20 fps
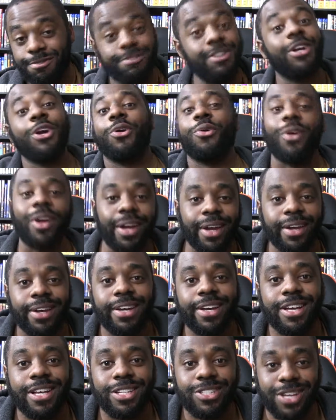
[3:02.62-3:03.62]
flickering
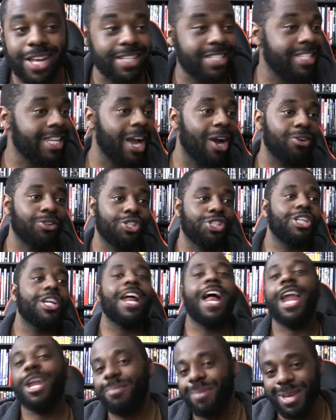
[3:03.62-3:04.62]
so that scared the shit
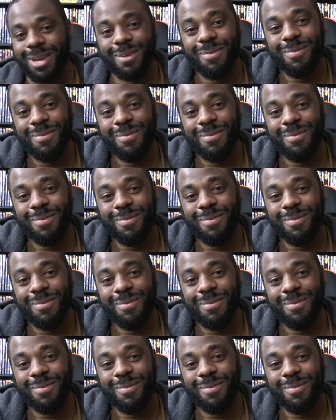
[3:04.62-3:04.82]
out of me.